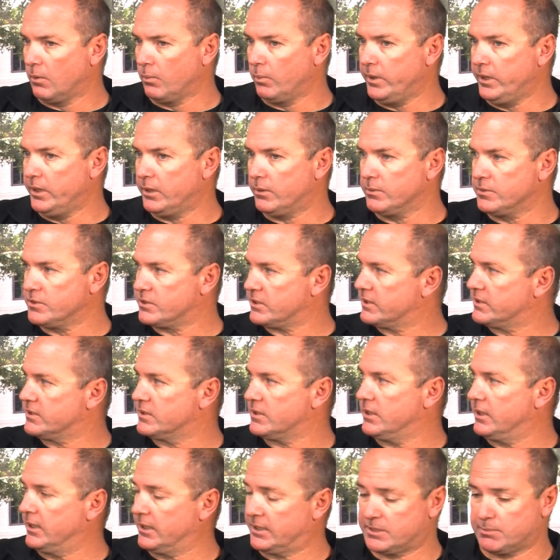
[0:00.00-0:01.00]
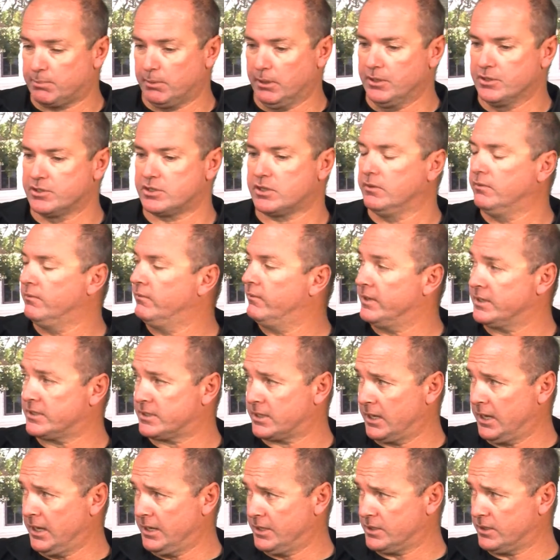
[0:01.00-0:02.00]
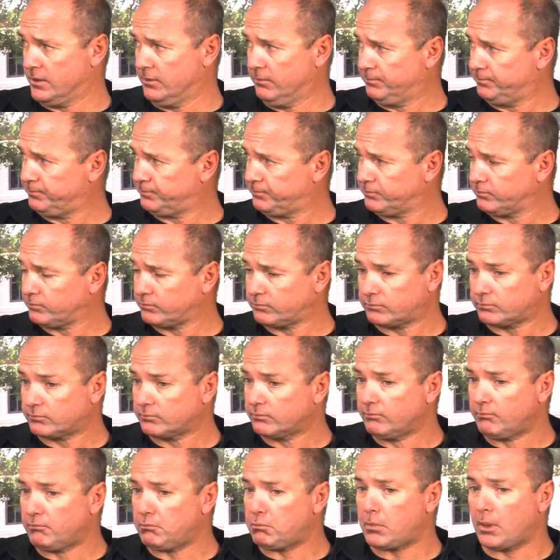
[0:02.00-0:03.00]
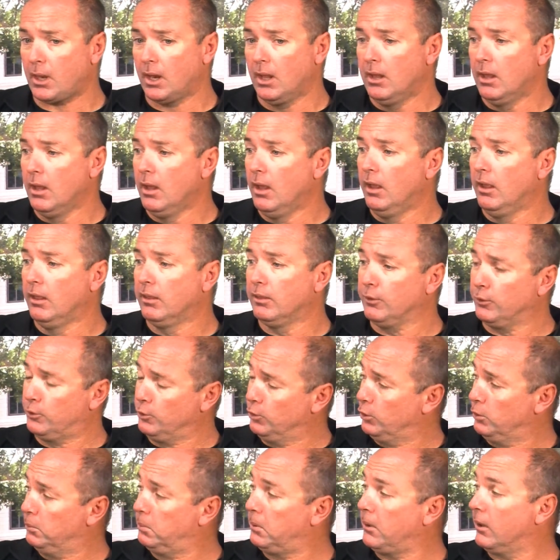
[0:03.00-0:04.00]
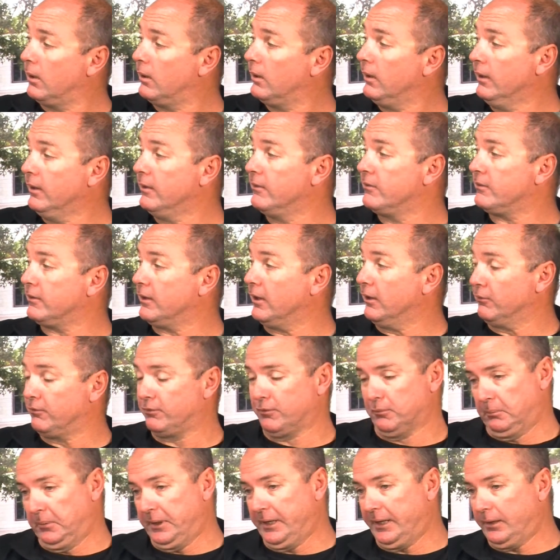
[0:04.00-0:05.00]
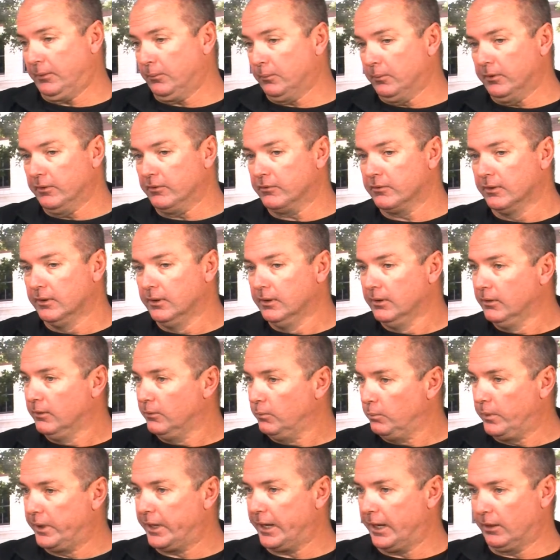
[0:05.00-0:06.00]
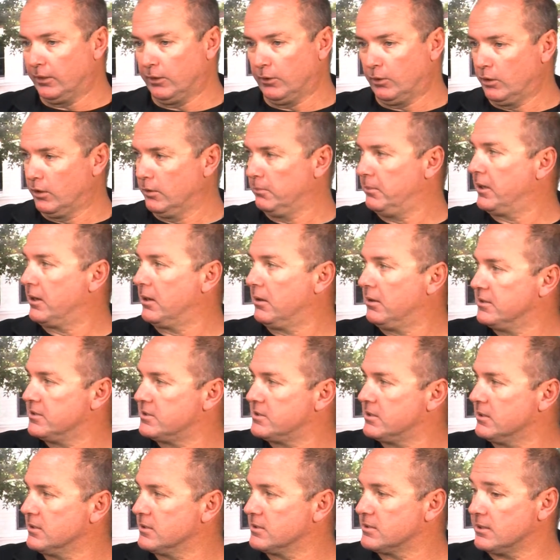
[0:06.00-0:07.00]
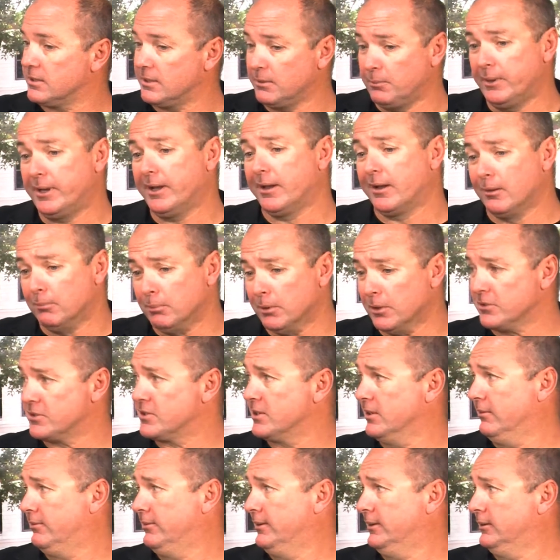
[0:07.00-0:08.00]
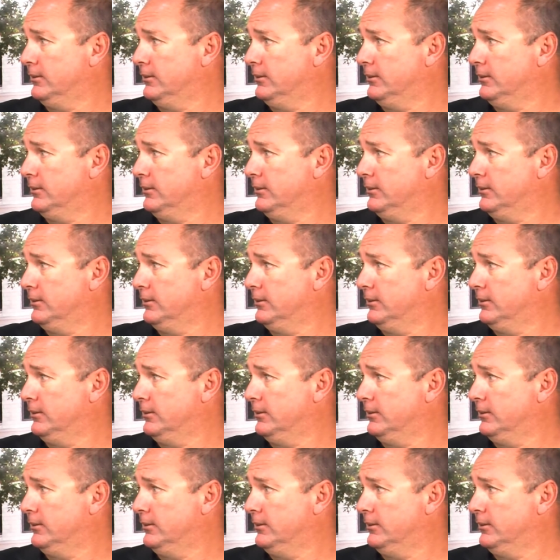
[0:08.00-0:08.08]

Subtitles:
week was an explosion investigation. The cool part is, you know, for me was, we got to learn about all those things, and then we got to go blow stuff up.